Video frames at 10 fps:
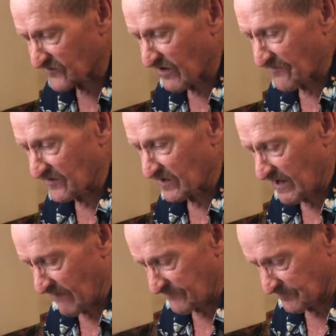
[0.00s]
nothing
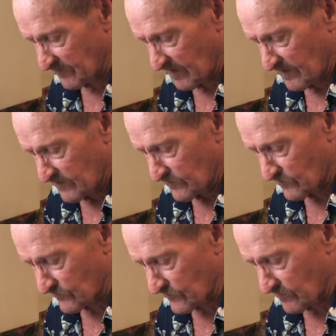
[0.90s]
left, no
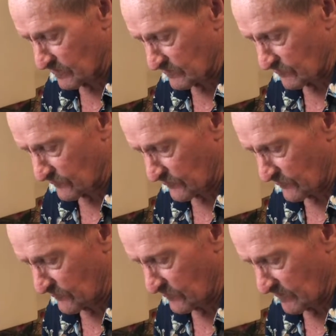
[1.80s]
sugar, no
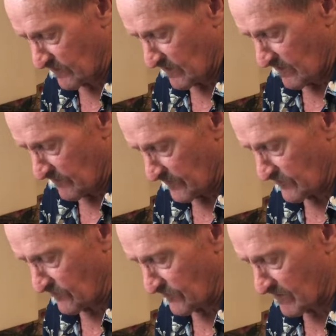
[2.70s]
juice. Then you
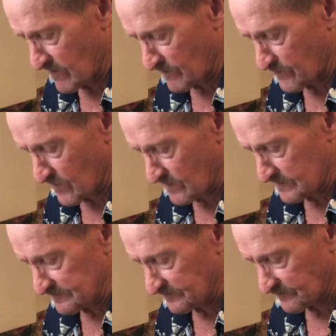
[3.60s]
tear it apart,
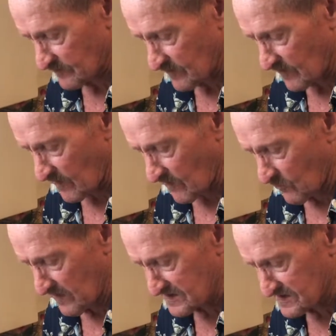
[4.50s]

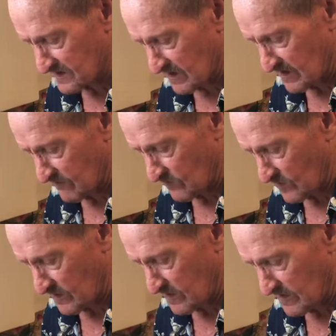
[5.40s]
waste not,
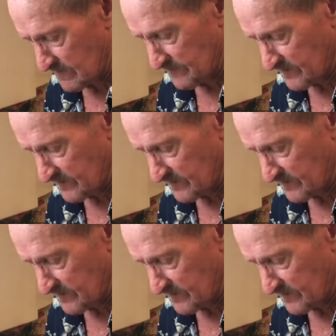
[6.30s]
want not,